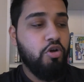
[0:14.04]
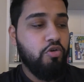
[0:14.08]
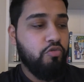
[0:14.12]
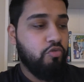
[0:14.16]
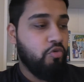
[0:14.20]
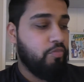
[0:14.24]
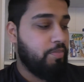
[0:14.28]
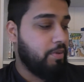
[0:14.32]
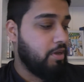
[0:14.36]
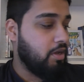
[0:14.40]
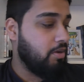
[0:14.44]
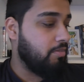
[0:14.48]

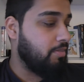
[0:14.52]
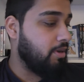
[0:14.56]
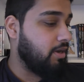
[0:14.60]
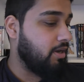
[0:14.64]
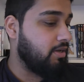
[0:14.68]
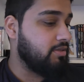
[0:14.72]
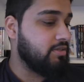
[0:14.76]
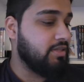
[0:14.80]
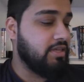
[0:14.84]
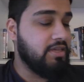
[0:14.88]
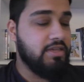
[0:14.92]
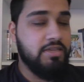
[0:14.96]
Ruby
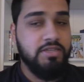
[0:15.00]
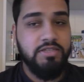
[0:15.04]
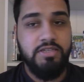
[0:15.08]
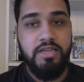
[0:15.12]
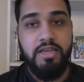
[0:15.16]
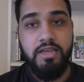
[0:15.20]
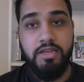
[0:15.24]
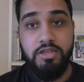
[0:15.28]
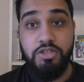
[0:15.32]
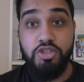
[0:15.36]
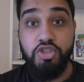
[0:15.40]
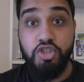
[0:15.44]
Hamad is
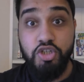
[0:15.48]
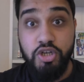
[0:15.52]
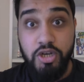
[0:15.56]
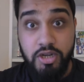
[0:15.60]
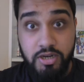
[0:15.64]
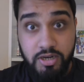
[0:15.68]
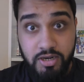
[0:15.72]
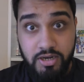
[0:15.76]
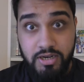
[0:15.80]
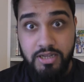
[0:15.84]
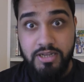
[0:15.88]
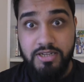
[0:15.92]
a
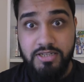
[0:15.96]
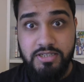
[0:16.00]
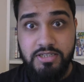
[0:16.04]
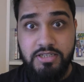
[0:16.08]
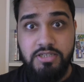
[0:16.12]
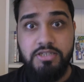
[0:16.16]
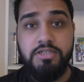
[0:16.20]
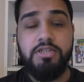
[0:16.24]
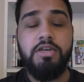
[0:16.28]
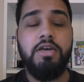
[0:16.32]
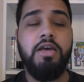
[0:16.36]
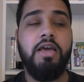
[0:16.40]

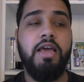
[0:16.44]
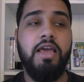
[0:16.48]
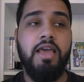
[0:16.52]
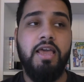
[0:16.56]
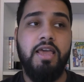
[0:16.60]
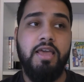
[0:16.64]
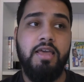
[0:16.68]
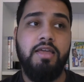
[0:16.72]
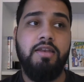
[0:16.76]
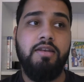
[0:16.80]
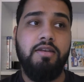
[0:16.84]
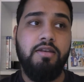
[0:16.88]
journalist
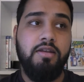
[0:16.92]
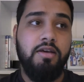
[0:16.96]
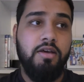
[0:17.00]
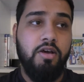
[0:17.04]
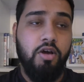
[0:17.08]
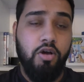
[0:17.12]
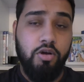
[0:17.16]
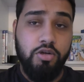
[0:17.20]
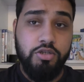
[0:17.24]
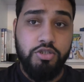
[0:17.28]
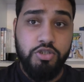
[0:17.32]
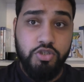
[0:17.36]
in
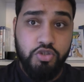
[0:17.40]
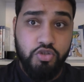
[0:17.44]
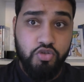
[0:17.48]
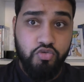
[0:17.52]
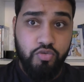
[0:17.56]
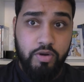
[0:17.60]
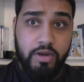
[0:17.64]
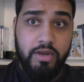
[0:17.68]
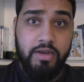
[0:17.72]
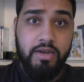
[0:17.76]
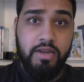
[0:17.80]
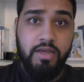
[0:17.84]

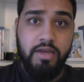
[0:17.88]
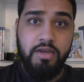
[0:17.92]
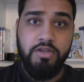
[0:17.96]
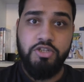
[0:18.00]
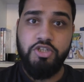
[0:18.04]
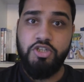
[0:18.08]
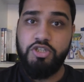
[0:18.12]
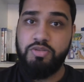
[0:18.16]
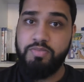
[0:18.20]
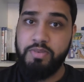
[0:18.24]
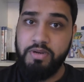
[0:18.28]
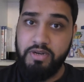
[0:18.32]
Australia.
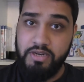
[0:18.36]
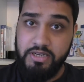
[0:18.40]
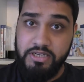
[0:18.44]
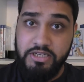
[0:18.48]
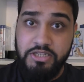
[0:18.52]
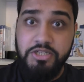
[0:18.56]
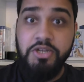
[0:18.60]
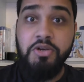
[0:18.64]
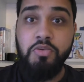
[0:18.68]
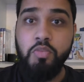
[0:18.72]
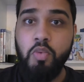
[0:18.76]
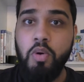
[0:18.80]
She's a Middle
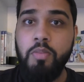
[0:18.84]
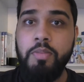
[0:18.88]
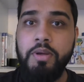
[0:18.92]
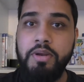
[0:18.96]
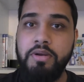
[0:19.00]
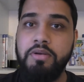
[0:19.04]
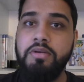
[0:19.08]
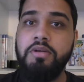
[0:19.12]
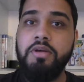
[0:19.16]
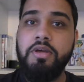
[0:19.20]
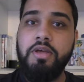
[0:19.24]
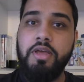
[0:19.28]
Eastern
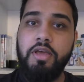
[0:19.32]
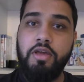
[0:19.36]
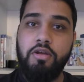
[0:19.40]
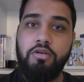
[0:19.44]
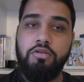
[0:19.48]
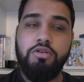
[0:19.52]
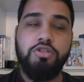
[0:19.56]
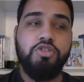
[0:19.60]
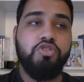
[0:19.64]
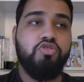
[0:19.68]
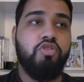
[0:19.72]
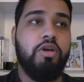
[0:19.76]
woman in
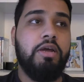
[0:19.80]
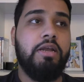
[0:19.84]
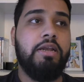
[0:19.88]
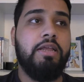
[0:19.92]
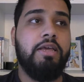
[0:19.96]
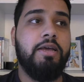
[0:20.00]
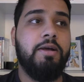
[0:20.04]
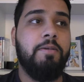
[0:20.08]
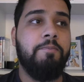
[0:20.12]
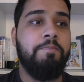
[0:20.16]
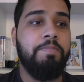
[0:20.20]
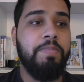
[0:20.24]

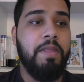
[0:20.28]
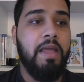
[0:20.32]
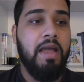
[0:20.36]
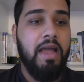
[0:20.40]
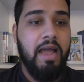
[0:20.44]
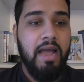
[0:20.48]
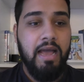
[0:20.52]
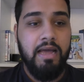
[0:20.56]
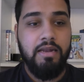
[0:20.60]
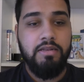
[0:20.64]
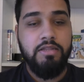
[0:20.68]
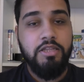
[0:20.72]
Australia.
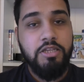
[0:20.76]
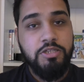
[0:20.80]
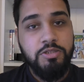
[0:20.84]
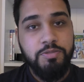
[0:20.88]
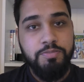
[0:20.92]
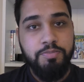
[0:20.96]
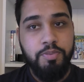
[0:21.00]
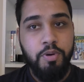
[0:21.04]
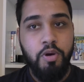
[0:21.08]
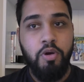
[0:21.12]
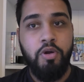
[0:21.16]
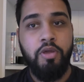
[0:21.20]
And this
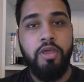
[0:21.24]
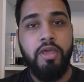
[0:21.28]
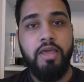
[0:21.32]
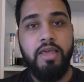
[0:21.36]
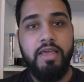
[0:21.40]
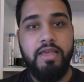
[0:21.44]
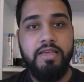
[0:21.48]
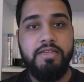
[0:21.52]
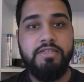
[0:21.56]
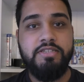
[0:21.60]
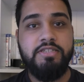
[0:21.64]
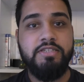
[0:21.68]
book
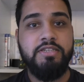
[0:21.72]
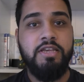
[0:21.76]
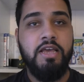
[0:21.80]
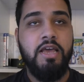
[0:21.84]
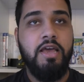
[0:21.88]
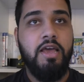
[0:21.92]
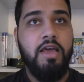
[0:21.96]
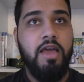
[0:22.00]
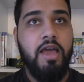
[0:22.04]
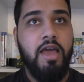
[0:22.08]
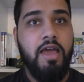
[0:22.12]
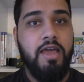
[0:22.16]
is
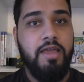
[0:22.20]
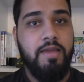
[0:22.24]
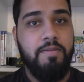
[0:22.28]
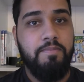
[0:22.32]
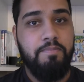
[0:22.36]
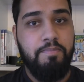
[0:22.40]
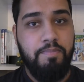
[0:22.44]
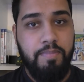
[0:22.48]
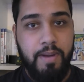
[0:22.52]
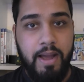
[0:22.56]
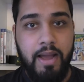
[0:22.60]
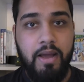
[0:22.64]

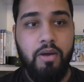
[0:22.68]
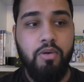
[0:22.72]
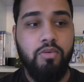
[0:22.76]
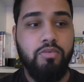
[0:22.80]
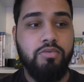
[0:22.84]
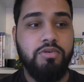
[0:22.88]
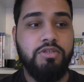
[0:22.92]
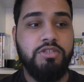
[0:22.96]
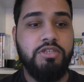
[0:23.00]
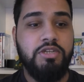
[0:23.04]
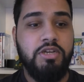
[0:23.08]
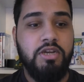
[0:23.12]

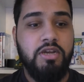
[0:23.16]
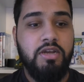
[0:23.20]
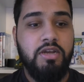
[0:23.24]
about